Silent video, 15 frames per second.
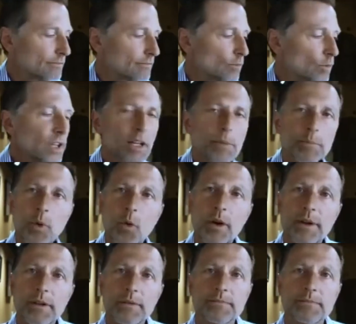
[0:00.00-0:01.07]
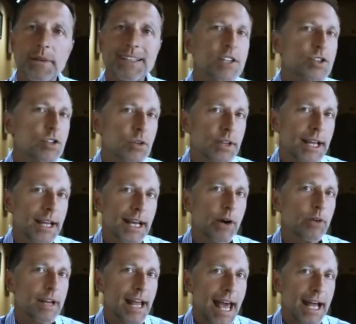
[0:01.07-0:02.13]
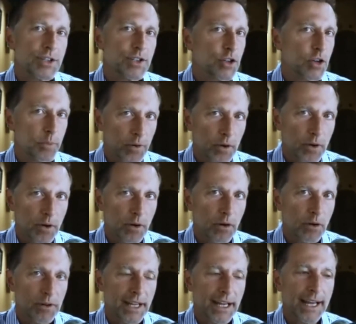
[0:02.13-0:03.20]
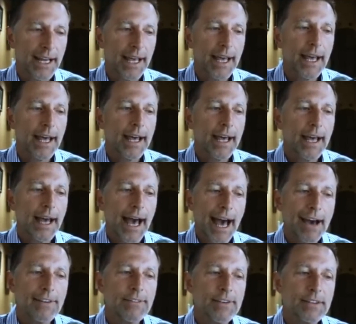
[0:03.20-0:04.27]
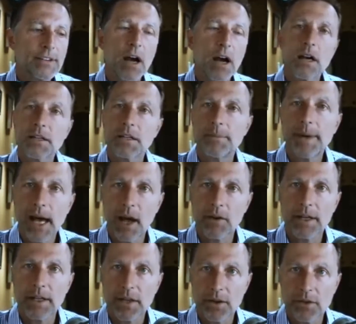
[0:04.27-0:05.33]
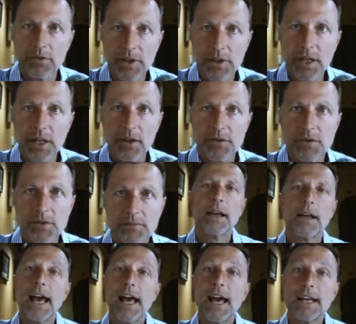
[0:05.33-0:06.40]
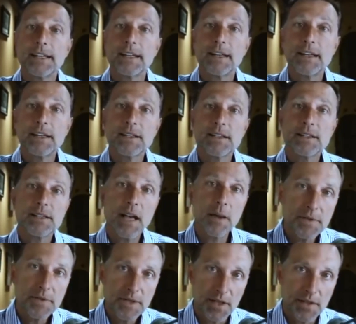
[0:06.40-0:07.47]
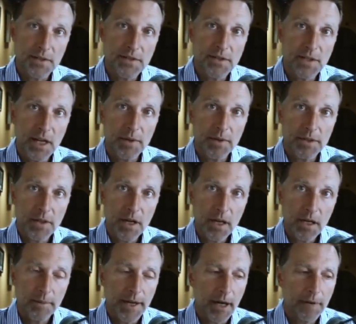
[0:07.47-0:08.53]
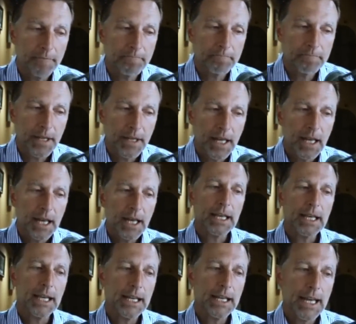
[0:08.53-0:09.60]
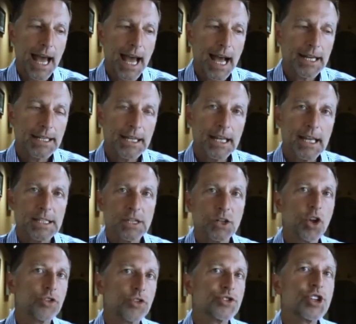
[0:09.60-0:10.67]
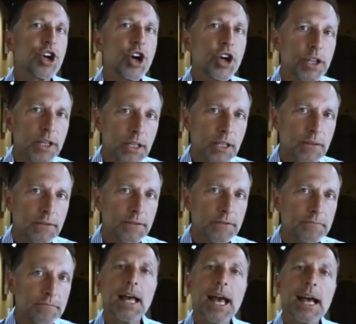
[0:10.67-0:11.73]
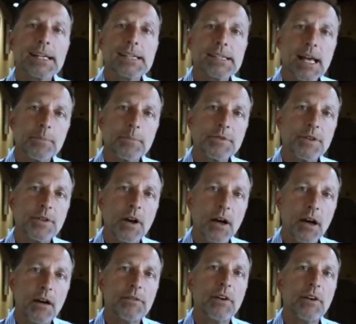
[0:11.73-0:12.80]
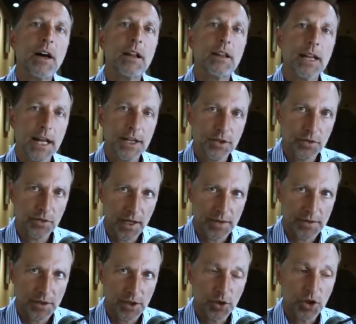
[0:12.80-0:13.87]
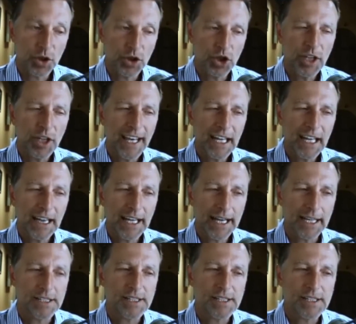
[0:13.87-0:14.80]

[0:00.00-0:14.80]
really important additional thing I would add to your protocol that I haven't talked about in other videos. And this substance that I'm going to talk about can act as an alternative acceptor of electrons. You can look at it like a